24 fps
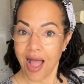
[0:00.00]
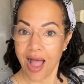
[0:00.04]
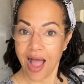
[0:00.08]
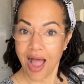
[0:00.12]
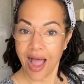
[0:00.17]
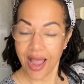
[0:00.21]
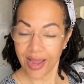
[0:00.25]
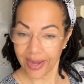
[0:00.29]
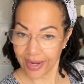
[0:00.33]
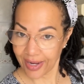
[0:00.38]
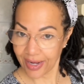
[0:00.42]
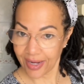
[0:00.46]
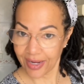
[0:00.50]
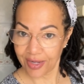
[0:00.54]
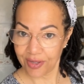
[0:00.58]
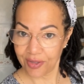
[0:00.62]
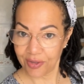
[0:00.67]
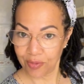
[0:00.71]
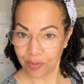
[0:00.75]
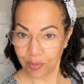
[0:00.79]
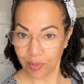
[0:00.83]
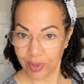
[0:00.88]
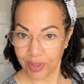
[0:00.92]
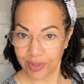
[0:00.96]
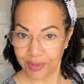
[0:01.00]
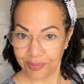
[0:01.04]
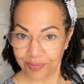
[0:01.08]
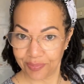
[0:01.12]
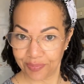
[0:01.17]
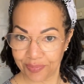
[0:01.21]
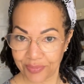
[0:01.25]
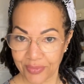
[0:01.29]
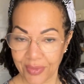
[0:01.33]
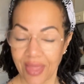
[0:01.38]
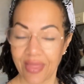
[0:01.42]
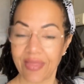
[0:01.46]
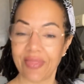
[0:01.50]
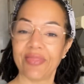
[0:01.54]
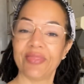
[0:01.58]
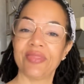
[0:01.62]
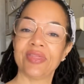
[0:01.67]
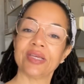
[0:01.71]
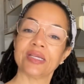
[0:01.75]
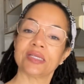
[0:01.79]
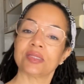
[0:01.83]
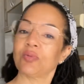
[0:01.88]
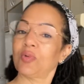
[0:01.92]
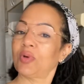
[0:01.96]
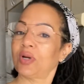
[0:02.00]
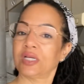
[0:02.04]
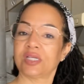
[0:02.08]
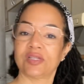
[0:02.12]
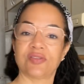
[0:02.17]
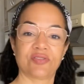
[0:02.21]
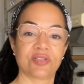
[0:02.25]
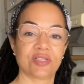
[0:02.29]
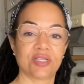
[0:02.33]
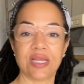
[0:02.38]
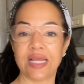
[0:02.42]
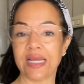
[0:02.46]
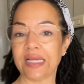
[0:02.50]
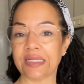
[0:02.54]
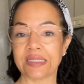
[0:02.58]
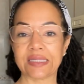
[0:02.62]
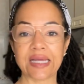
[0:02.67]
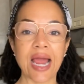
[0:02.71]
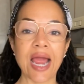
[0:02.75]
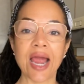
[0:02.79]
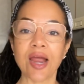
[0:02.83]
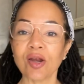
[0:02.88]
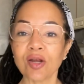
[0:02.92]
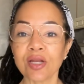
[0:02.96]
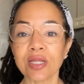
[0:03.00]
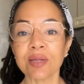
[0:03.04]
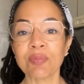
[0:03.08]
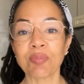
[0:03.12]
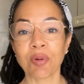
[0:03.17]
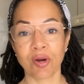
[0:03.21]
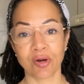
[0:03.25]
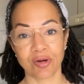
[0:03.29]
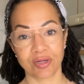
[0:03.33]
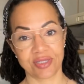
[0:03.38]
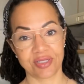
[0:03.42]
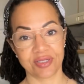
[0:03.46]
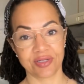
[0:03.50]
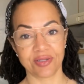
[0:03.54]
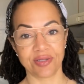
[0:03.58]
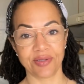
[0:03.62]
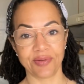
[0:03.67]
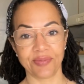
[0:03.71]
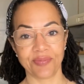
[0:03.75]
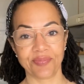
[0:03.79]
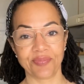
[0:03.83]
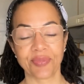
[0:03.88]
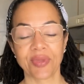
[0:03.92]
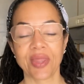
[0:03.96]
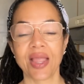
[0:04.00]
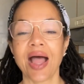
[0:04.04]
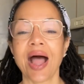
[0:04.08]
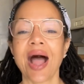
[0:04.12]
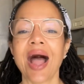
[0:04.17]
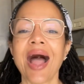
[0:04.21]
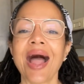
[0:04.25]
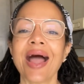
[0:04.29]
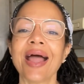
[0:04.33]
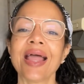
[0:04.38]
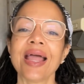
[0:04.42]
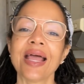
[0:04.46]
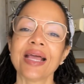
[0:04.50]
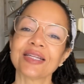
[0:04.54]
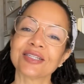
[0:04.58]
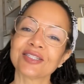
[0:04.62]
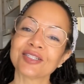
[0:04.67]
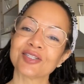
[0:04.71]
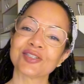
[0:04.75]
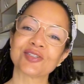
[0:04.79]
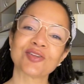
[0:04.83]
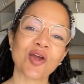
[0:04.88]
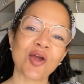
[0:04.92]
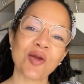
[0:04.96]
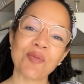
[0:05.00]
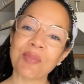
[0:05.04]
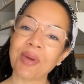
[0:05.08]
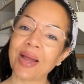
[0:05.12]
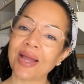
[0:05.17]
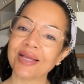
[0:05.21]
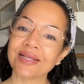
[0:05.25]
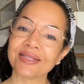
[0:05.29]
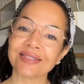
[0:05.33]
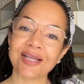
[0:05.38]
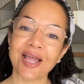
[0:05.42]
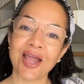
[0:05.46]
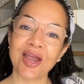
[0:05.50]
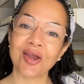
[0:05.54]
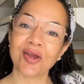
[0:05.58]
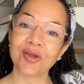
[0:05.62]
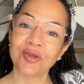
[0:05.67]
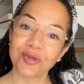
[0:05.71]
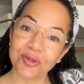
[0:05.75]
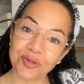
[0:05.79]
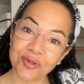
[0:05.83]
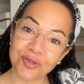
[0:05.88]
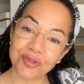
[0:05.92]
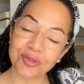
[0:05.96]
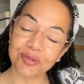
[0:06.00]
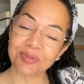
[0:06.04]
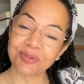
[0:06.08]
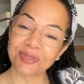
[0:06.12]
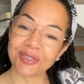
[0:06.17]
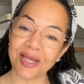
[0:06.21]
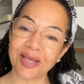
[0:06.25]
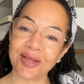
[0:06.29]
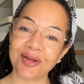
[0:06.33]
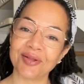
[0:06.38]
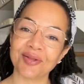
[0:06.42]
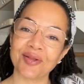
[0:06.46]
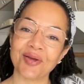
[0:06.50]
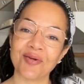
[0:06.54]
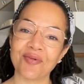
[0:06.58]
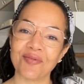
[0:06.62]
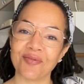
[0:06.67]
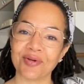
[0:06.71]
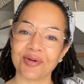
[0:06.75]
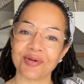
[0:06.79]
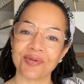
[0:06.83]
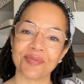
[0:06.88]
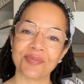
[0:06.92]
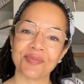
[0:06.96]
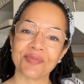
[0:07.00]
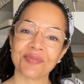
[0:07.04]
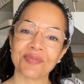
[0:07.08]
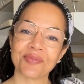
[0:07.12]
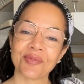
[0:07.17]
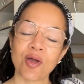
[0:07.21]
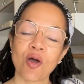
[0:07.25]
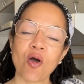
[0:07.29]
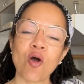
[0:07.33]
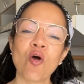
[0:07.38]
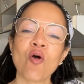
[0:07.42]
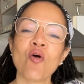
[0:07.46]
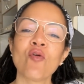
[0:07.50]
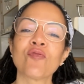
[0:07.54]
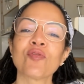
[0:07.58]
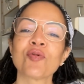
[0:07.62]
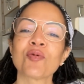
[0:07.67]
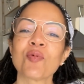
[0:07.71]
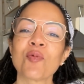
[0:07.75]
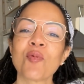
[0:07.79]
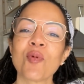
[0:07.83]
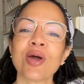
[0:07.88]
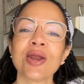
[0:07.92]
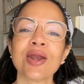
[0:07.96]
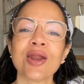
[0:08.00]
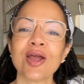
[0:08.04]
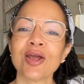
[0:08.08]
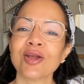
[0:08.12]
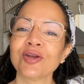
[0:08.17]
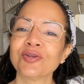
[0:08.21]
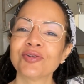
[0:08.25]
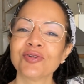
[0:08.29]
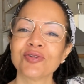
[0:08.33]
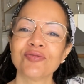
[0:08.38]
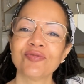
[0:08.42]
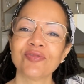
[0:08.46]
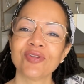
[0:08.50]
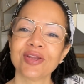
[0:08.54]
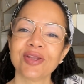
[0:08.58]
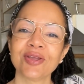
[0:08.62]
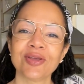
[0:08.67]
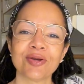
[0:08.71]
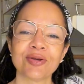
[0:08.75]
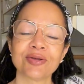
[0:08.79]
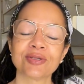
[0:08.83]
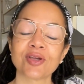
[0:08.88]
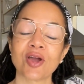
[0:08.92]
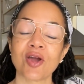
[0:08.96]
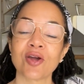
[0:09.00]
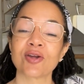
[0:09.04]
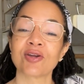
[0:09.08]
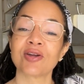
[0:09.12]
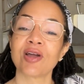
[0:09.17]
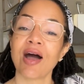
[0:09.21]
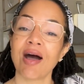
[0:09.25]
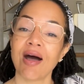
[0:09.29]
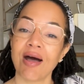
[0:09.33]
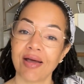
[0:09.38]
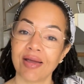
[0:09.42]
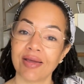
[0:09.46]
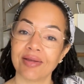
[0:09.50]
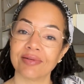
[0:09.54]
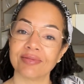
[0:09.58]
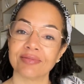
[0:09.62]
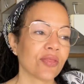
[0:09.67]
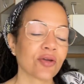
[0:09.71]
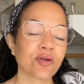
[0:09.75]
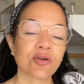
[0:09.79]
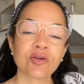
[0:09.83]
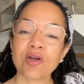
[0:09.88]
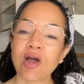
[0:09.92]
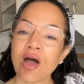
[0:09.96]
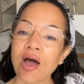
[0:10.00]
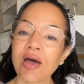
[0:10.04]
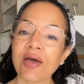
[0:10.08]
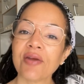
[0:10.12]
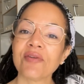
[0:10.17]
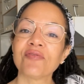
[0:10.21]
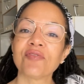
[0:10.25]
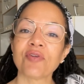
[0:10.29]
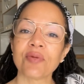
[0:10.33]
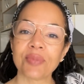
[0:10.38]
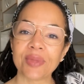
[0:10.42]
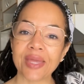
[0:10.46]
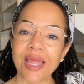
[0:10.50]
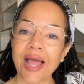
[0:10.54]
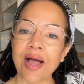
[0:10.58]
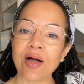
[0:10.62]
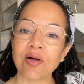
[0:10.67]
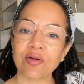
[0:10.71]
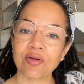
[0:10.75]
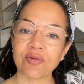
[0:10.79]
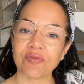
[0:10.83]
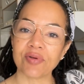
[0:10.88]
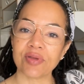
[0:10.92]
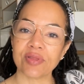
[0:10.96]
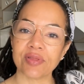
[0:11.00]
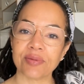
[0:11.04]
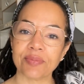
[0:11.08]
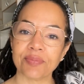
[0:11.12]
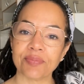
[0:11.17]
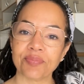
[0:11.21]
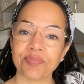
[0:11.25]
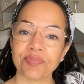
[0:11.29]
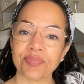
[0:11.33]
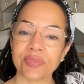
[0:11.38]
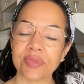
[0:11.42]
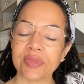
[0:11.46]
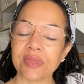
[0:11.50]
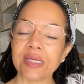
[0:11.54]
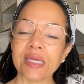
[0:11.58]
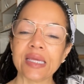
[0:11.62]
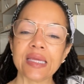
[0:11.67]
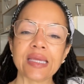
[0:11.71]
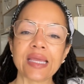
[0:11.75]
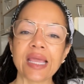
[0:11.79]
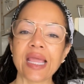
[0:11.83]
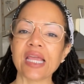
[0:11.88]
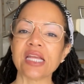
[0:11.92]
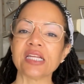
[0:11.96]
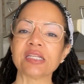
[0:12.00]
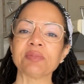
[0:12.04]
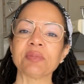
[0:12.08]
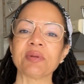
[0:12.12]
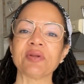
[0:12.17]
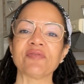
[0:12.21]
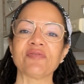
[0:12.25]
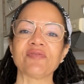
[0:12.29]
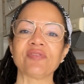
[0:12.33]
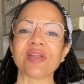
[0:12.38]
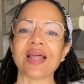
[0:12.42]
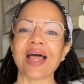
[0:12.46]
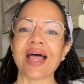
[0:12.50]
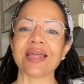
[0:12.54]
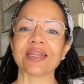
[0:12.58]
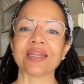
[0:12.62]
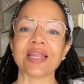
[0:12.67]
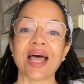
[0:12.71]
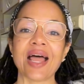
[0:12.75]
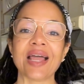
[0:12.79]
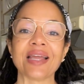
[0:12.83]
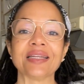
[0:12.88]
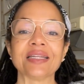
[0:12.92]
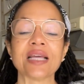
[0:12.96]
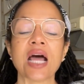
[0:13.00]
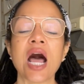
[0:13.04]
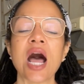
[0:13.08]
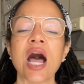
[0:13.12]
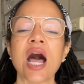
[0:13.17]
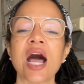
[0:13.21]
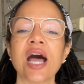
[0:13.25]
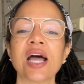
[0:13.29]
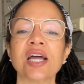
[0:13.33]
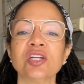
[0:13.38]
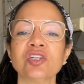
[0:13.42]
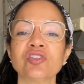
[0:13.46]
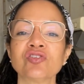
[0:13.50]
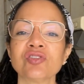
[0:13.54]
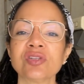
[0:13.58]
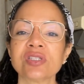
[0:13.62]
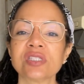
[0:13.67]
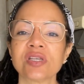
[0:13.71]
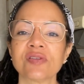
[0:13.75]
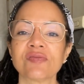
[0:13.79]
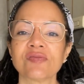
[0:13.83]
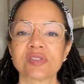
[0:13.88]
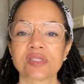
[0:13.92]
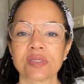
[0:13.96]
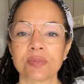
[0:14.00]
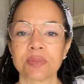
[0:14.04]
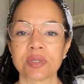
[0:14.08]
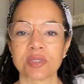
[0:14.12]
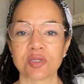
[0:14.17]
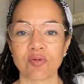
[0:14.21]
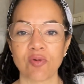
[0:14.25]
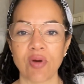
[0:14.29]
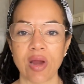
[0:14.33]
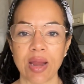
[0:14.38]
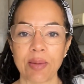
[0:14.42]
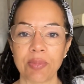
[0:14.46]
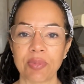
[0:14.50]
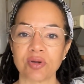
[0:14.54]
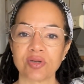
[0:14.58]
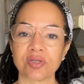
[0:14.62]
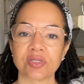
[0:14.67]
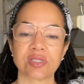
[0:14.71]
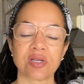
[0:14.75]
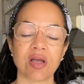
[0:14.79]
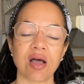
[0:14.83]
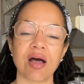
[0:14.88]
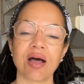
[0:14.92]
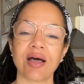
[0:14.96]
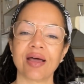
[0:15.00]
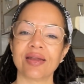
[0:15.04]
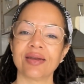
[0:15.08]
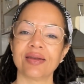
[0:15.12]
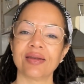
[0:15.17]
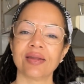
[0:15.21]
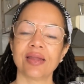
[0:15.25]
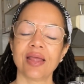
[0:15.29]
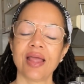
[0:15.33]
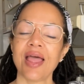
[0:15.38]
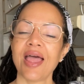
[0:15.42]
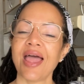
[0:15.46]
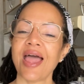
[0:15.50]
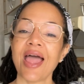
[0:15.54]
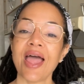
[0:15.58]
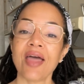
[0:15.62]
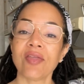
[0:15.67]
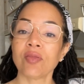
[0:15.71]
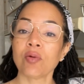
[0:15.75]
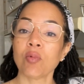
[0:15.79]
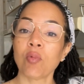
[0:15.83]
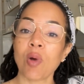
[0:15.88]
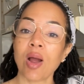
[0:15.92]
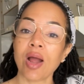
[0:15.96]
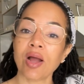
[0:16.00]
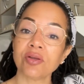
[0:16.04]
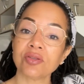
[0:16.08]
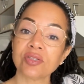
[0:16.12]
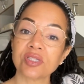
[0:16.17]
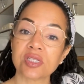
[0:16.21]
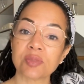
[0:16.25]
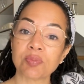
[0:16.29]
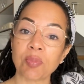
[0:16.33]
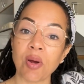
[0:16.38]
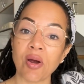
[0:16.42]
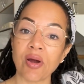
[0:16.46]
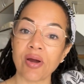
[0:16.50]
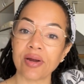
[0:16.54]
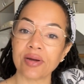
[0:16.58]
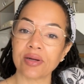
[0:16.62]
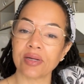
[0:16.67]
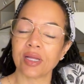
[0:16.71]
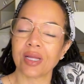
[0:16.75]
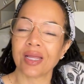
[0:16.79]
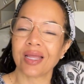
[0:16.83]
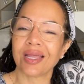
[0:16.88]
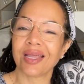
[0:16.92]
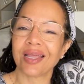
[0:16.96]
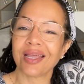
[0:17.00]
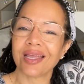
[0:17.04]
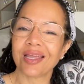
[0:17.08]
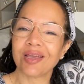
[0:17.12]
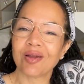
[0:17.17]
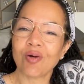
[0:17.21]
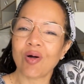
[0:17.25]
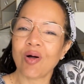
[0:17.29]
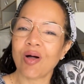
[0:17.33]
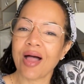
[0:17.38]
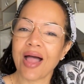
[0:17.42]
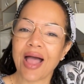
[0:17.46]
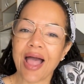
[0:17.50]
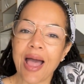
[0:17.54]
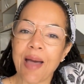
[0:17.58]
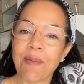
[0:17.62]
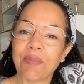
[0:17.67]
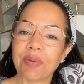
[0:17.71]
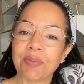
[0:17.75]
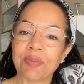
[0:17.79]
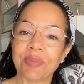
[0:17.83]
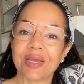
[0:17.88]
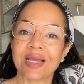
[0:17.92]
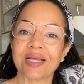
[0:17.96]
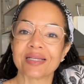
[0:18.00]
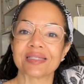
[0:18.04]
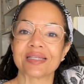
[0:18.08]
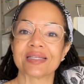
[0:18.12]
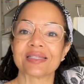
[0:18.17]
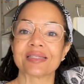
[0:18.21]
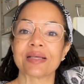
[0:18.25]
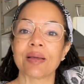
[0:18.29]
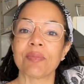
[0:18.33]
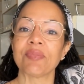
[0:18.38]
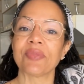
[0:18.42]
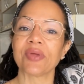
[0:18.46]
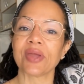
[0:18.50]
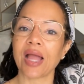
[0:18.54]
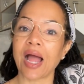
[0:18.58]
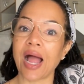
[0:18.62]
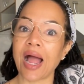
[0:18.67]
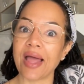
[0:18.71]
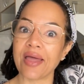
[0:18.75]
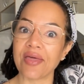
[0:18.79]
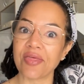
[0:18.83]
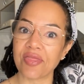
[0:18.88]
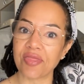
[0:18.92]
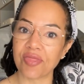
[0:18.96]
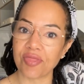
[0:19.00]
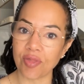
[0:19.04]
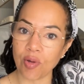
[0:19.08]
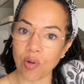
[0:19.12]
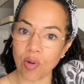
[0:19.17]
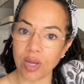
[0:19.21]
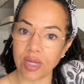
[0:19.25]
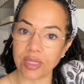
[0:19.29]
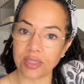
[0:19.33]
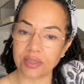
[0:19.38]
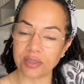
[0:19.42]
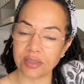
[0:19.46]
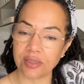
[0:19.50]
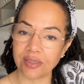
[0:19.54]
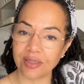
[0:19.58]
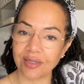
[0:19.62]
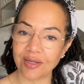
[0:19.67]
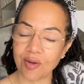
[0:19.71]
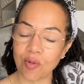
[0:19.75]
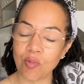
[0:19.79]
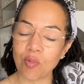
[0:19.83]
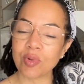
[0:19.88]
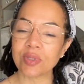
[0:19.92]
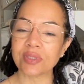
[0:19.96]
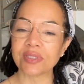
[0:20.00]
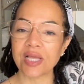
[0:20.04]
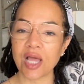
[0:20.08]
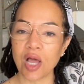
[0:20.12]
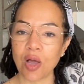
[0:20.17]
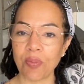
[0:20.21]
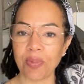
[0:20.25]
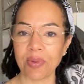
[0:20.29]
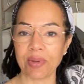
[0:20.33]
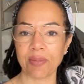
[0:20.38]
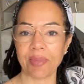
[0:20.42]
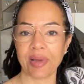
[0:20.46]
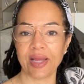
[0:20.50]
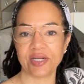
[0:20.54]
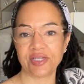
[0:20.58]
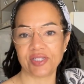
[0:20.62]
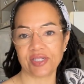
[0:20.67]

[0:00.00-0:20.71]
I got a new one. This one is entirely personal. I had to start my entire YouTube channel over. Over 100 videos are gone. They're gone from the algorithm. The engagement flatlined, hundreds of subscribers gone, and the wildest part, it all happened because of something I thought was helping my